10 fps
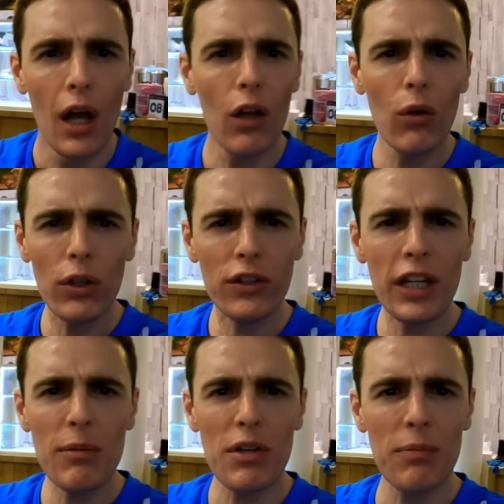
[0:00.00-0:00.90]
A lot of
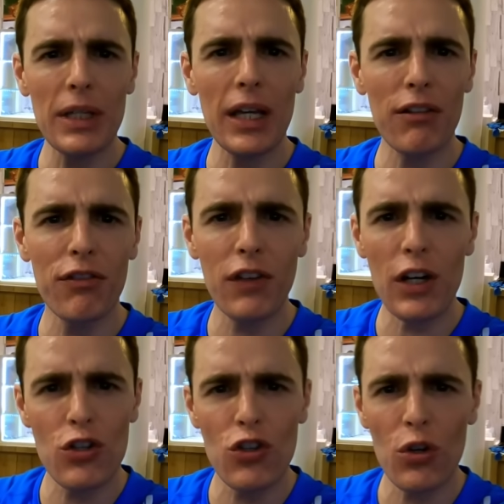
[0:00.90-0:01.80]
times I've been getting
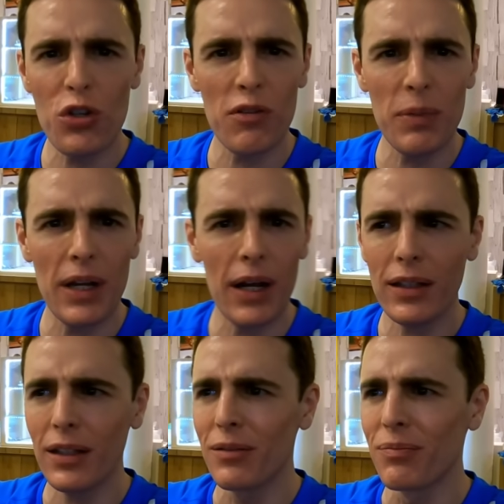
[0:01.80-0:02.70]
fresh juice, they've been
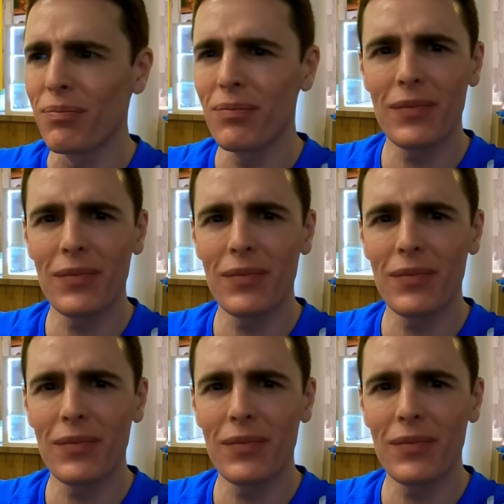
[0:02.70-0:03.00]
adding